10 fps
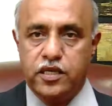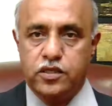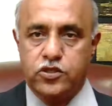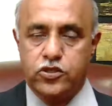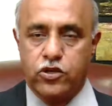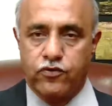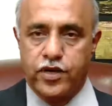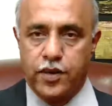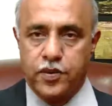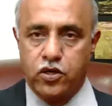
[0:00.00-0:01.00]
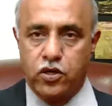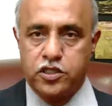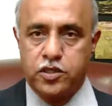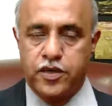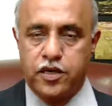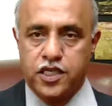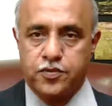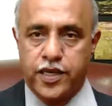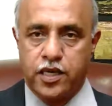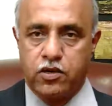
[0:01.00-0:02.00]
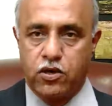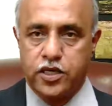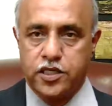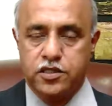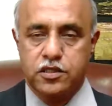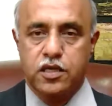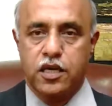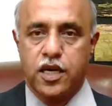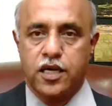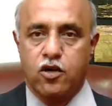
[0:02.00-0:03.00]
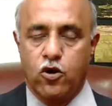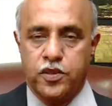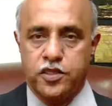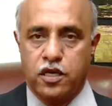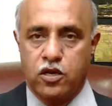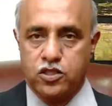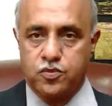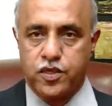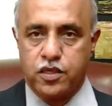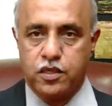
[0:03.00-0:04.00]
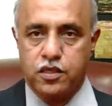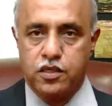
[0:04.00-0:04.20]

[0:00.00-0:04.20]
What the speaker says: Institute of Diabetology, Madras Medical College and Government General Hospital,